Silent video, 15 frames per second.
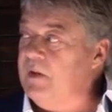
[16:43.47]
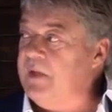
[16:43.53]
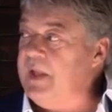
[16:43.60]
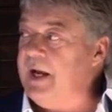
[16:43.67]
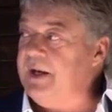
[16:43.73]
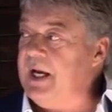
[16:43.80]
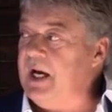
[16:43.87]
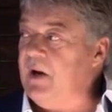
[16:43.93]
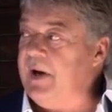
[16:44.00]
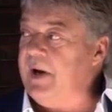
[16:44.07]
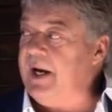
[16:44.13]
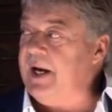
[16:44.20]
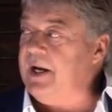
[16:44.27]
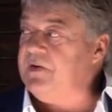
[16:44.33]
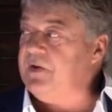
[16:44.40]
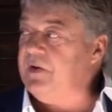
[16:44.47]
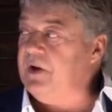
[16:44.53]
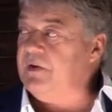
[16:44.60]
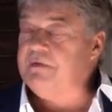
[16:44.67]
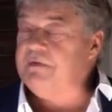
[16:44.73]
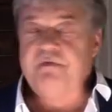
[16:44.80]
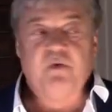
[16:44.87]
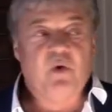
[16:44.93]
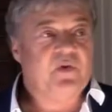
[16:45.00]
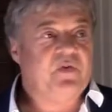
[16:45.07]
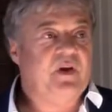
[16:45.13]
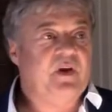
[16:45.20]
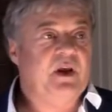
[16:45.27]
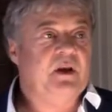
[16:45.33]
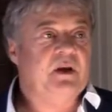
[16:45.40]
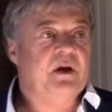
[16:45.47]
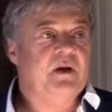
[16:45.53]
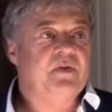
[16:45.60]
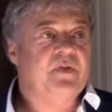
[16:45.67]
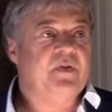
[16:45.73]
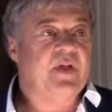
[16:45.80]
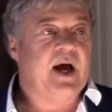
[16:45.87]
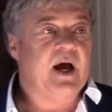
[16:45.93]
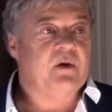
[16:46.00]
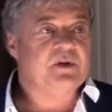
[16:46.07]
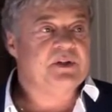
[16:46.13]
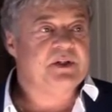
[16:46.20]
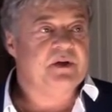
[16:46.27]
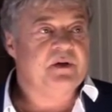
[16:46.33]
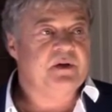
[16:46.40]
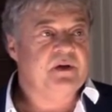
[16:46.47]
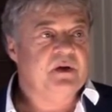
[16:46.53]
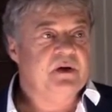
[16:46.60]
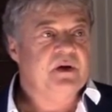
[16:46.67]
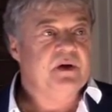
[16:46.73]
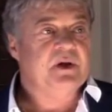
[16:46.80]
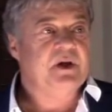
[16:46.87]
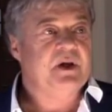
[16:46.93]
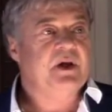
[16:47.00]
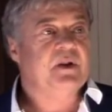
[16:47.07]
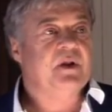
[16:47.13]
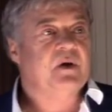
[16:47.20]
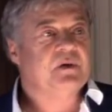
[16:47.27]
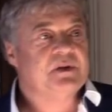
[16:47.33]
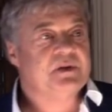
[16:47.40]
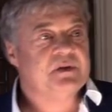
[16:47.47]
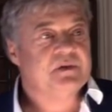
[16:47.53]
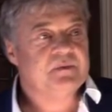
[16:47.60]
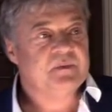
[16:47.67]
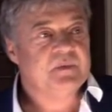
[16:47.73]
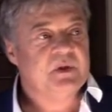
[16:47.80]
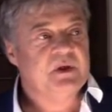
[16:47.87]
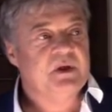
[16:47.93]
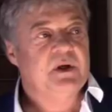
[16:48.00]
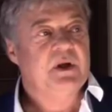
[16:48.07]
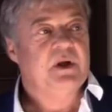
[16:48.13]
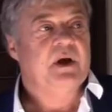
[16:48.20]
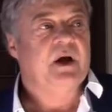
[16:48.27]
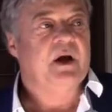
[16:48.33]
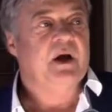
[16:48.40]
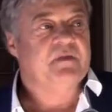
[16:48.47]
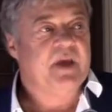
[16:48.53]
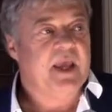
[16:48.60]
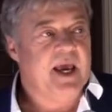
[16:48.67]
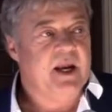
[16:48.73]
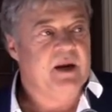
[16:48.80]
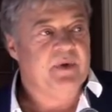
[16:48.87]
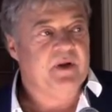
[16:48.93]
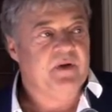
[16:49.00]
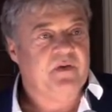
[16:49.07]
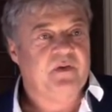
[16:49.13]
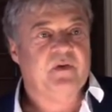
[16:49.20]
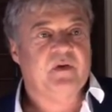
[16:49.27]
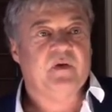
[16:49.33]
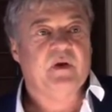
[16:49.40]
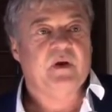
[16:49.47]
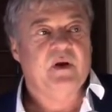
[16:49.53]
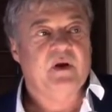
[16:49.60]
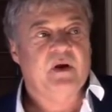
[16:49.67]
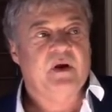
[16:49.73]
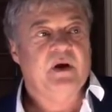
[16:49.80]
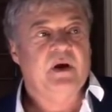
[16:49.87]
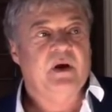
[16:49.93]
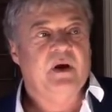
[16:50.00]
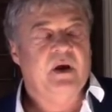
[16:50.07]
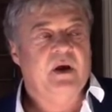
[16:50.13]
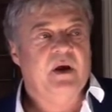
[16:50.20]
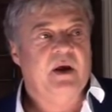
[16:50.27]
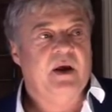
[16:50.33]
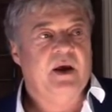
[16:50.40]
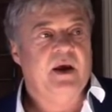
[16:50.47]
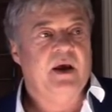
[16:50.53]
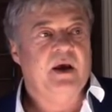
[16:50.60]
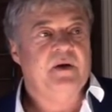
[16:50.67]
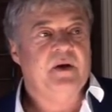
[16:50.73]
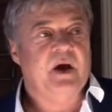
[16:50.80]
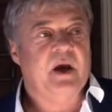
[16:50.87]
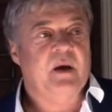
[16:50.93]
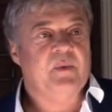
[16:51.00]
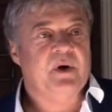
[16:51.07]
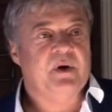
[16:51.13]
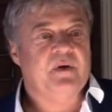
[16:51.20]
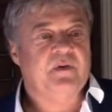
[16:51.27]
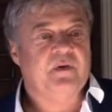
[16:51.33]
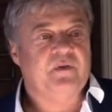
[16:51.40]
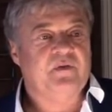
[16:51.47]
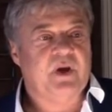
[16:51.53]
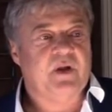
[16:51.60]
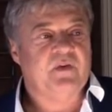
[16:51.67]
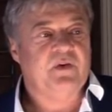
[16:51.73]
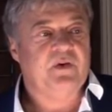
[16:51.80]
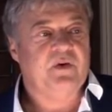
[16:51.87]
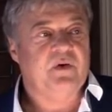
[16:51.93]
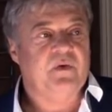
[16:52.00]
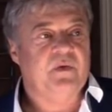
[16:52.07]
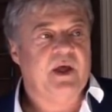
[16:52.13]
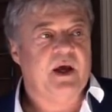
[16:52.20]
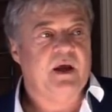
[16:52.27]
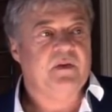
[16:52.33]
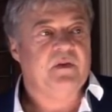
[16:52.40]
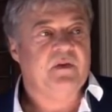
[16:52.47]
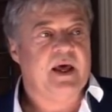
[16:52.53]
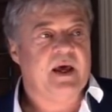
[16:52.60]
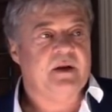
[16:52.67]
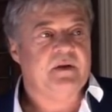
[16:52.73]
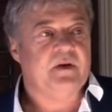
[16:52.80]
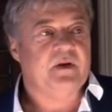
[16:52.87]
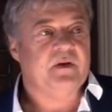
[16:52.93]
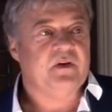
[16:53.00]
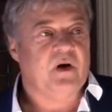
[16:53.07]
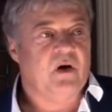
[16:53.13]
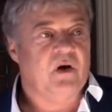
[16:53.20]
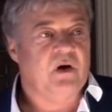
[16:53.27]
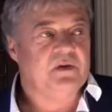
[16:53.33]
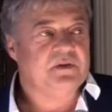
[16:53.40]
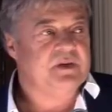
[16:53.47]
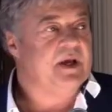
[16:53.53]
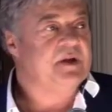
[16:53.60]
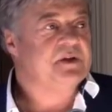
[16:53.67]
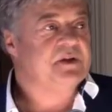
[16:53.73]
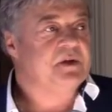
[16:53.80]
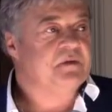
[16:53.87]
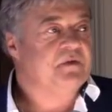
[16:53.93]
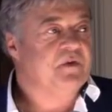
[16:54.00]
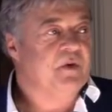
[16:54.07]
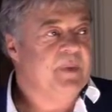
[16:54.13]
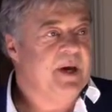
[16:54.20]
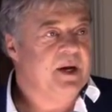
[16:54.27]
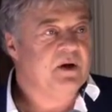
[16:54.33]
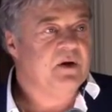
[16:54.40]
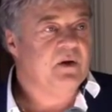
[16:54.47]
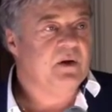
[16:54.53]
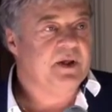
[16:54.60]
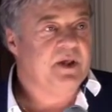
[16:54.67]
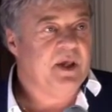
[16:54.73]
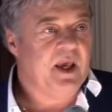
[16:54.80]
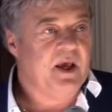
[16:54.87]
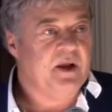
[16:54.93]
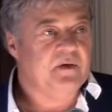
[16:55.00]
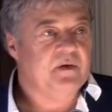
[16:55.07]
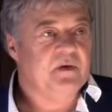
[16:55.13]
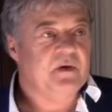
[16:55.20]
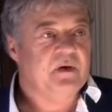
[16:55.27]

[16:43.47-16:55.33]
That now adds another 14,000 kilos of cannabis. And I'm going to suggest to you that that is all destined for medical again.